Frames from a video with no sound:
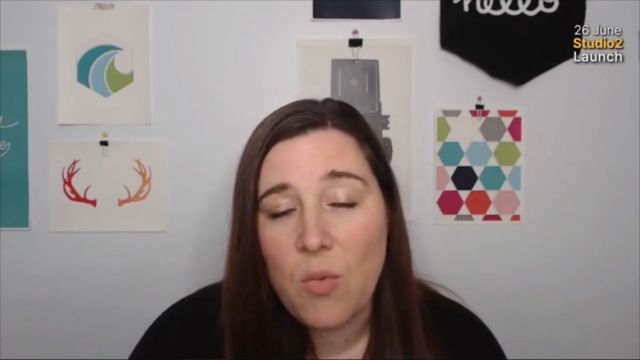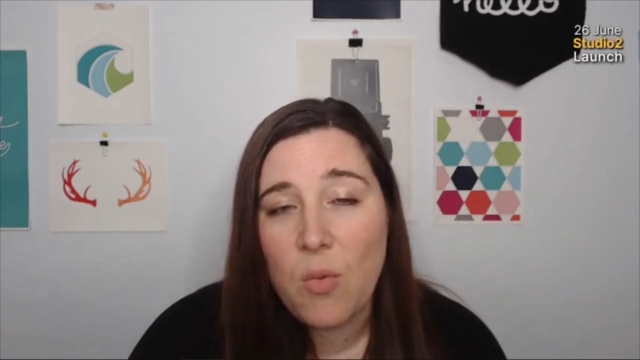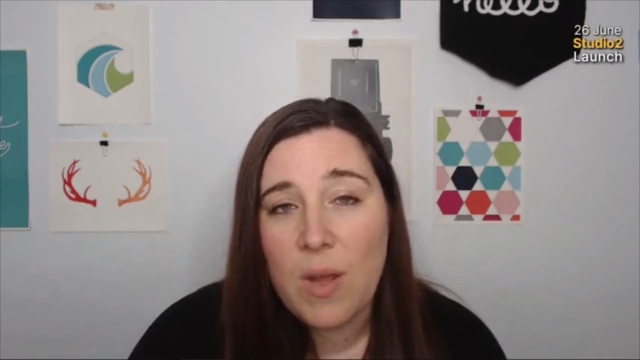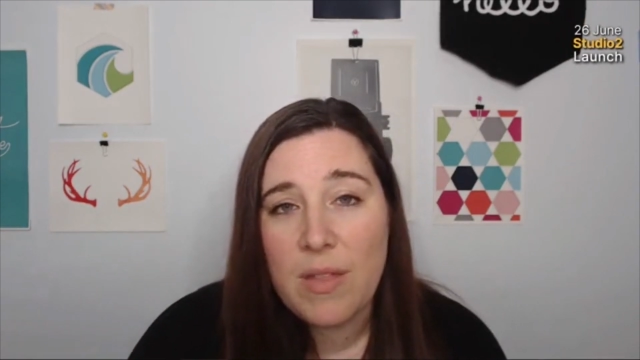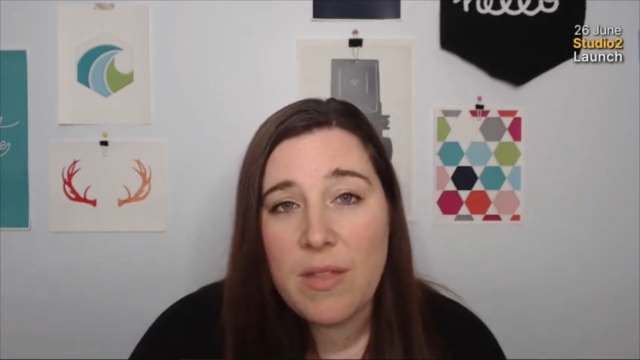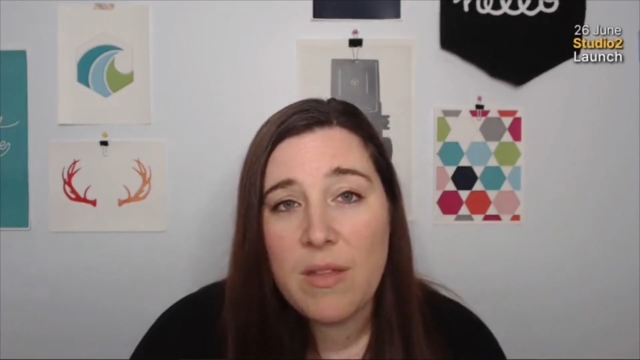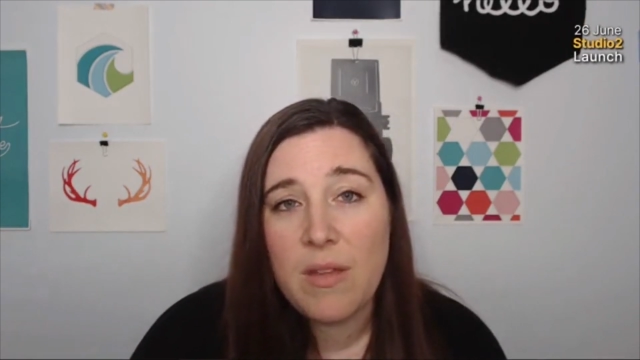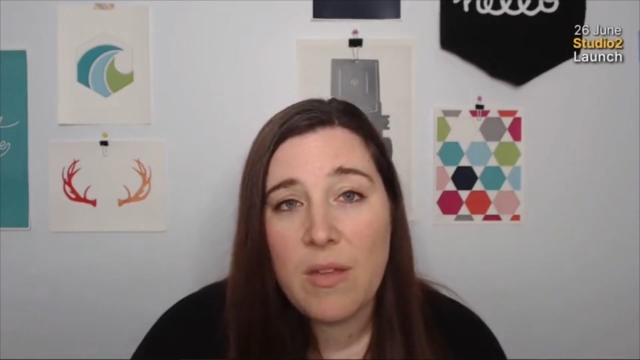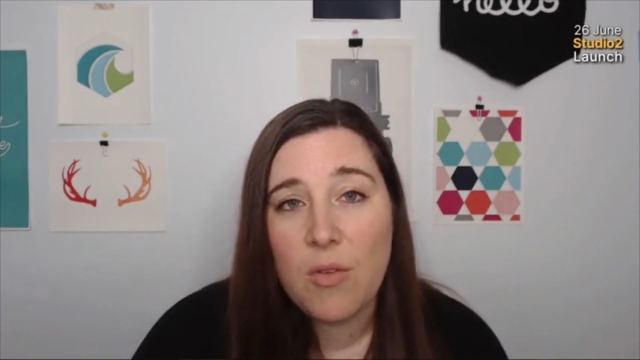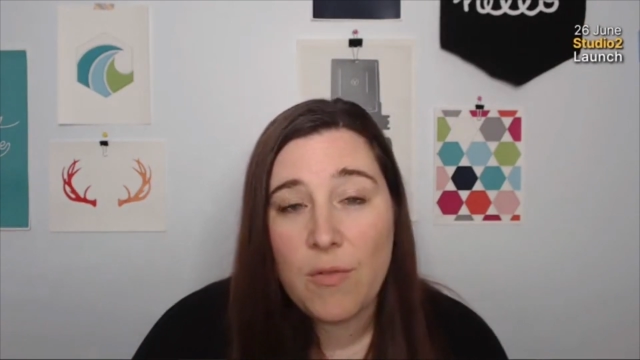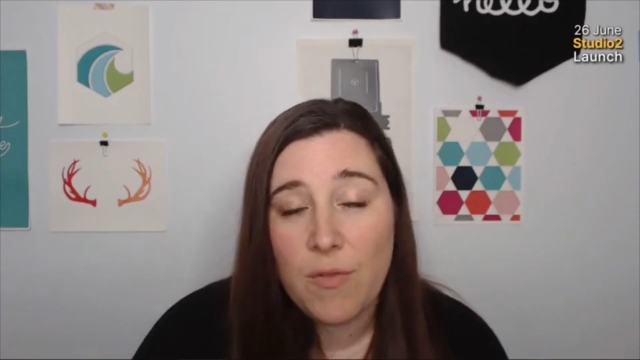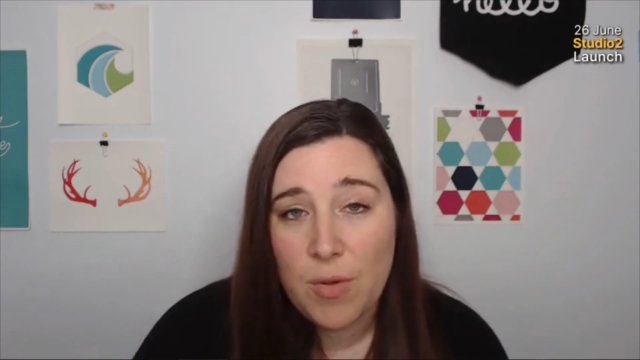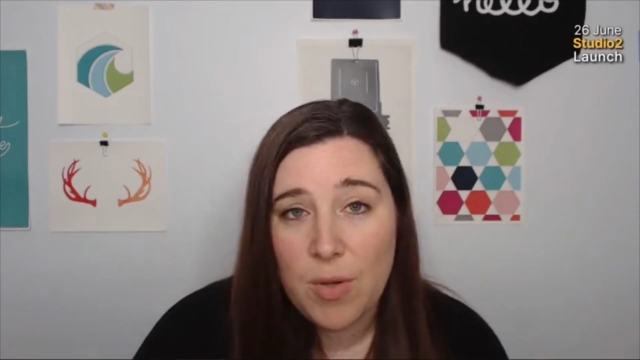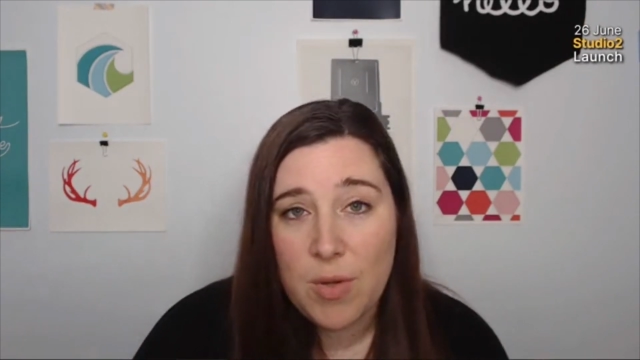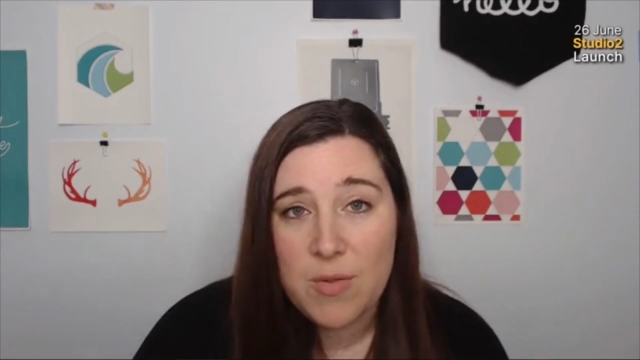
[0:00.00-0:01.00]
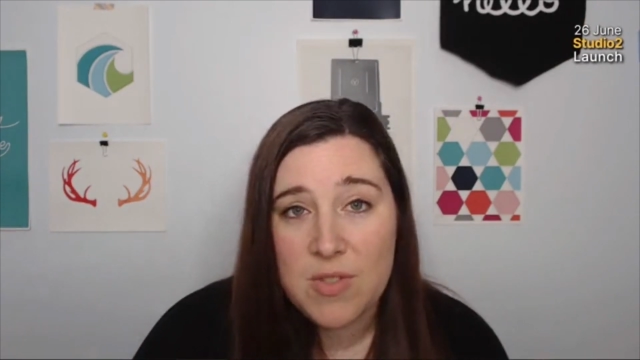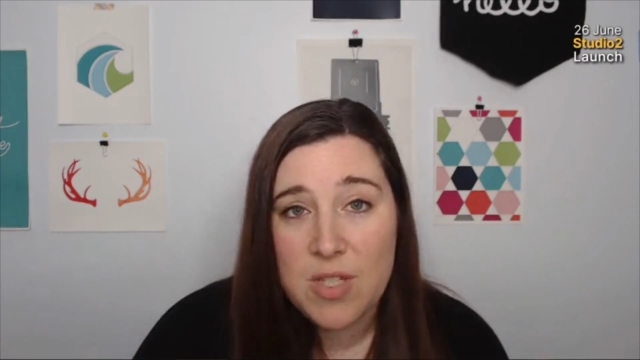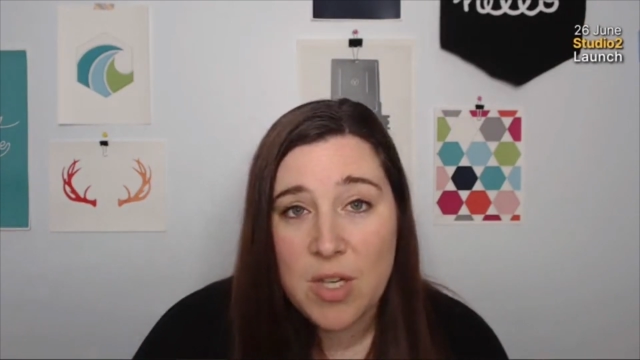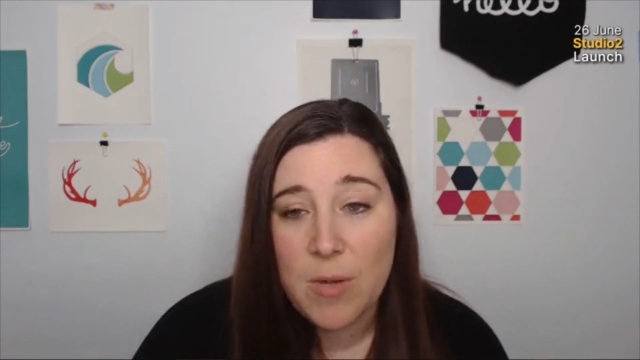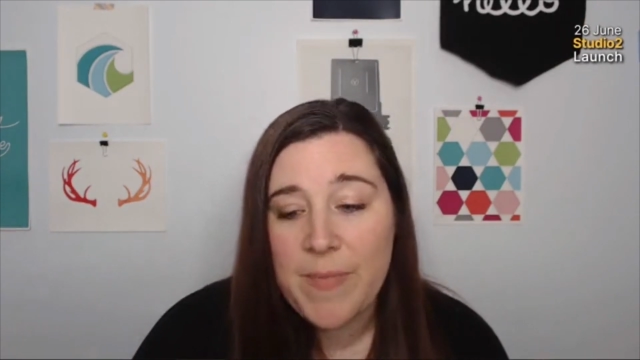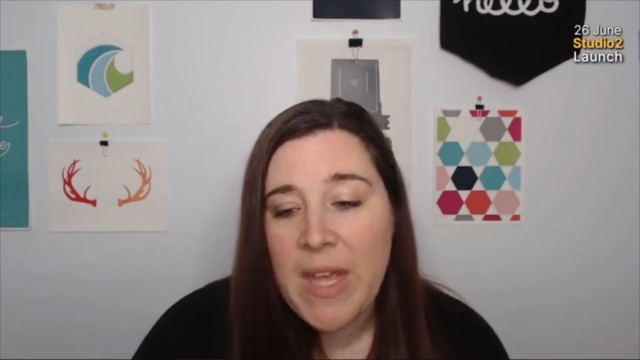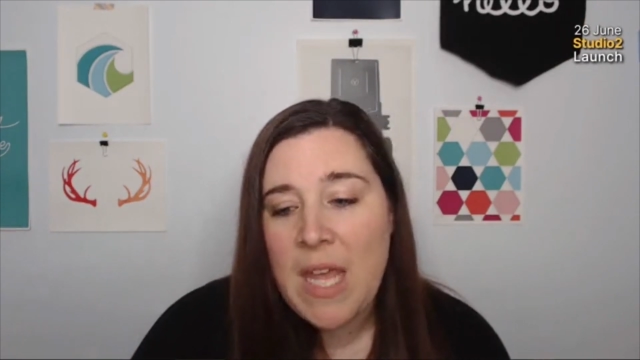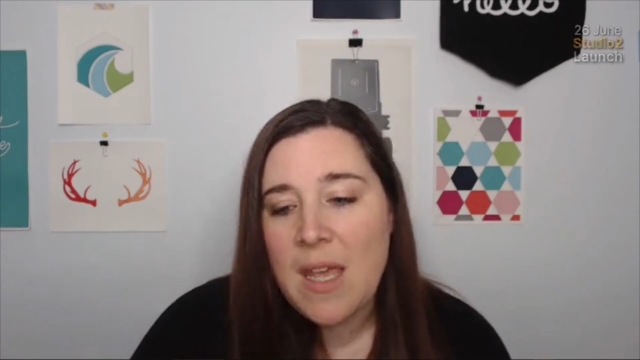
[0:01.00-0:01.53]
with your photos. So